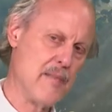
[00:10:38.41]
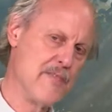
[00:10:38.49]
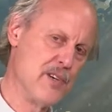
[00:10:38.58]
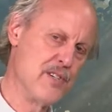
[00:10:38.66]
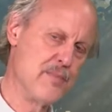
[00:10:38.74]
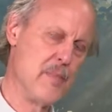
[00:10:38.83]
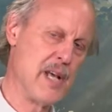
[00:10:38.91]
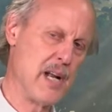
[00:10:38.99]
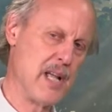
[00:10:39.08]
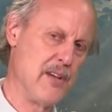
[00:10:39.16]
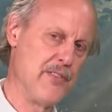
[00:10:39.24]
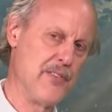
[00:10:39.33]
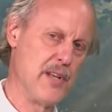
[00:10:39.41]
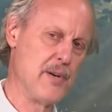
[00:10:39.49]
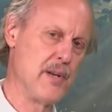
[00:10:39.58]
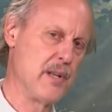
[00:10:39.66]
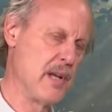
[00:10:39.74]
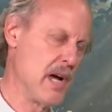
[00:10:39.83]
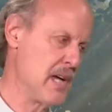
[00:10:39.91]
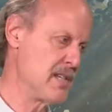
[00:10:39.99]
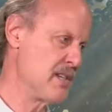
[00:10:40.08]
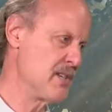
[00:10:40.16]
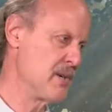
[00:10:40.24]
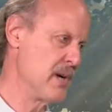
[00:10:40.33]
first mental health center in
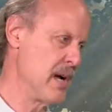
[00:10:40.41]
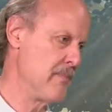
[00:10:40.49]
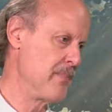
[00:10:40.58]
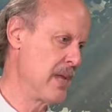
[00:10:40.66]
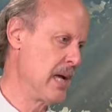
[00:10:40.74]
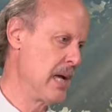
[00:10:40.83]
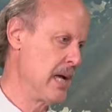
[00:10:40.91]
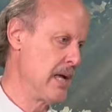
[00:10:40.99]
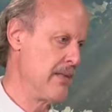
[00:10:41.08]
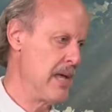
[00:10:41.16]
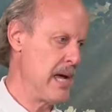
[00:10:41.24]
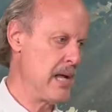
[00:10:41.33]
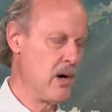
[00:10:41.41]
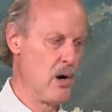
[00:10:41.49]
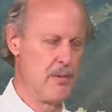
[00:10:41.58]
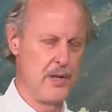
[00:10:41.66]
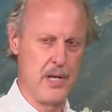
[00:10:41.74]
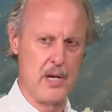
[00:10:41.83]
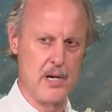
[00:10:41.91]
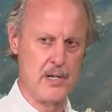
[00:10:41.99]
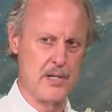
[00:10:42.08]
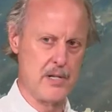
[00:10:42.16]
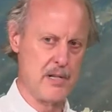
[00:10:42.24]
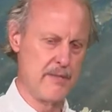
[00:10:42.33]
Gaza Strip that over the
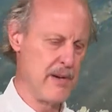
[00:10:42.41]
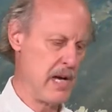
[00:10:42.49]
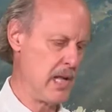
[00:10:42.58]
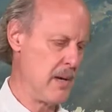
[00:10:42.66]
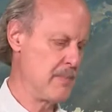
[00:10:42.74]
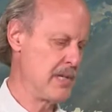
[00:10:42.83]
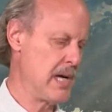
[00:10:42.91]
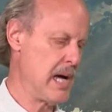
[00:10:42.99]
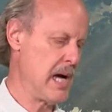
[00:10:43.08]
years has developed